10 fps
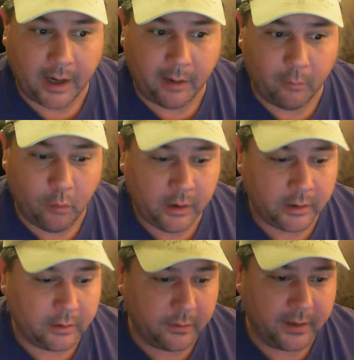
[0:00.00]
not want
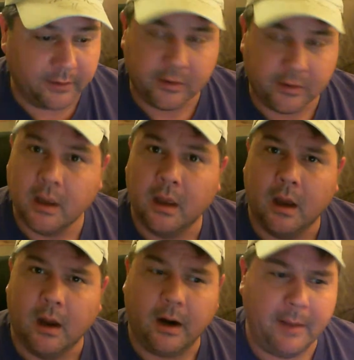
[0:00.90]
to do this.
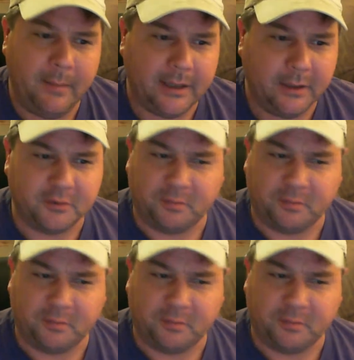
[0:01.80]
All right, I may lose